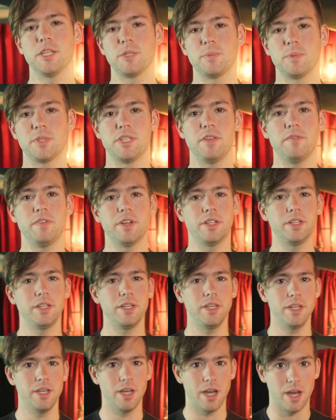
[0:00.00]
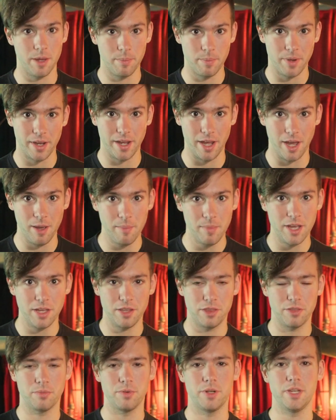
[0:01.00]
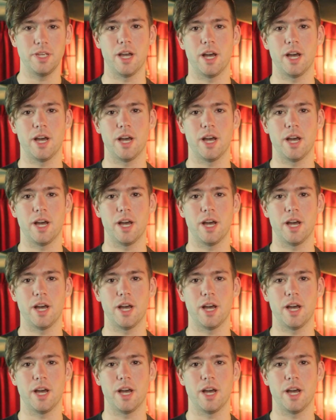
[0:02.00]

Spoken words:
specifically on my MA3